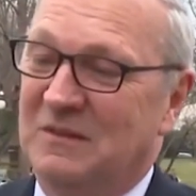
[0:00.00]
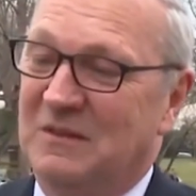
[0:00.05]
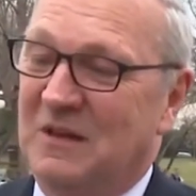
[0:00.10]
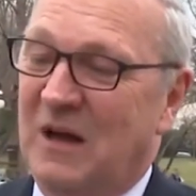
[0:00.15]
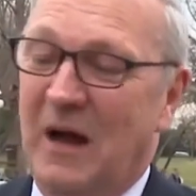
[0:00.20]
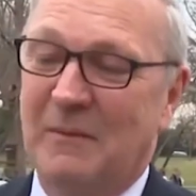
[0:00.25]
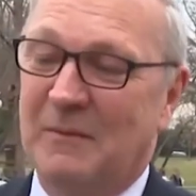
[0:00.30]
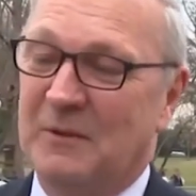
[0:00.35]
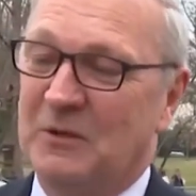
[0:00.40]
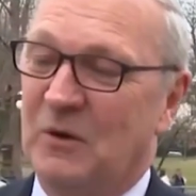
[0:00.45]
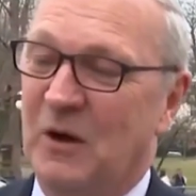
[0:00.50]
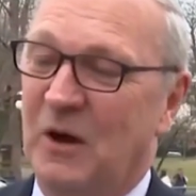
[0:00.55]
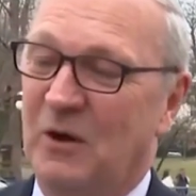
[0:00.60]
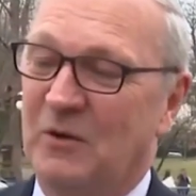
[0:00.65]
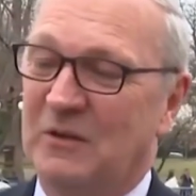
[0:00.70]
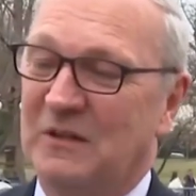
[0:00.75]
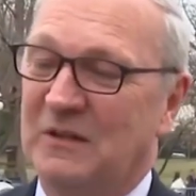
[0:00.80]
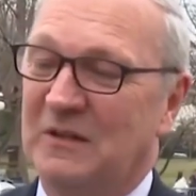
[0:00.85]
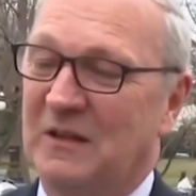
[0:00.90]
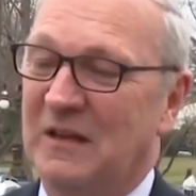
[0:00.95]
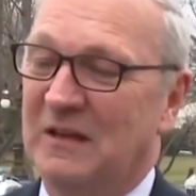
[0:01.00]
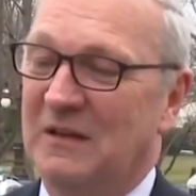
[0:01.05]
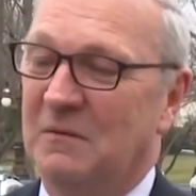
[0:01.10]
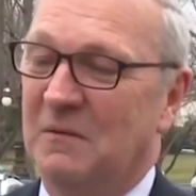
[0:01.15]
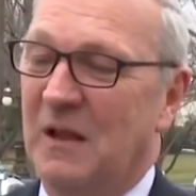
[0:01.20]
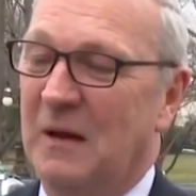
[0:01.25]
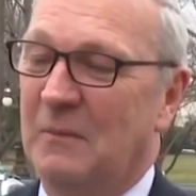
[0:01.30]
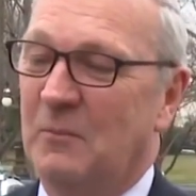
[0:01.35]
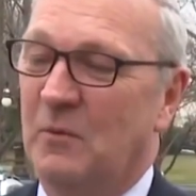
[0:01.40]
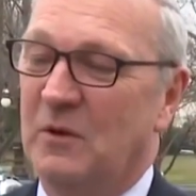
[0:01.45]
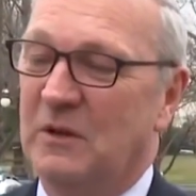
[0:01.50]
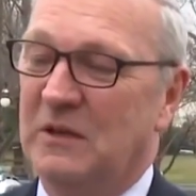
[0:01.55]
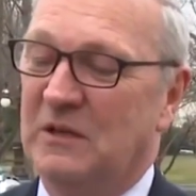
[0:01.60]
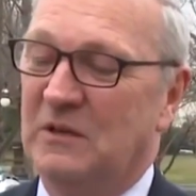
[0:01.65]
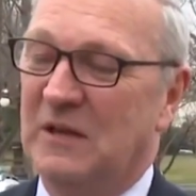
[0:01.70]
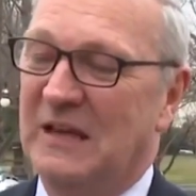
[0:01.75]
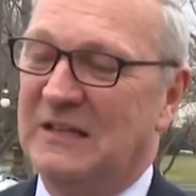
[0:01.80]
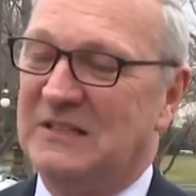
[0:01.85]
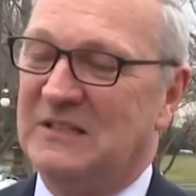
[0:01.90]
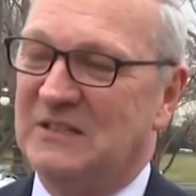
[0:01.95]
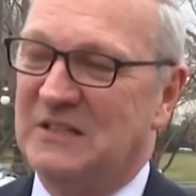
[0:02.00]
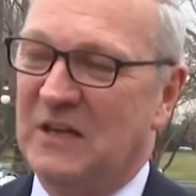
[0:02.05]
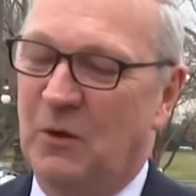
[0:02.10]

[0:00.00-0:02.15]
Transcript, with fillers: common ground and, and, a lot more that unites us.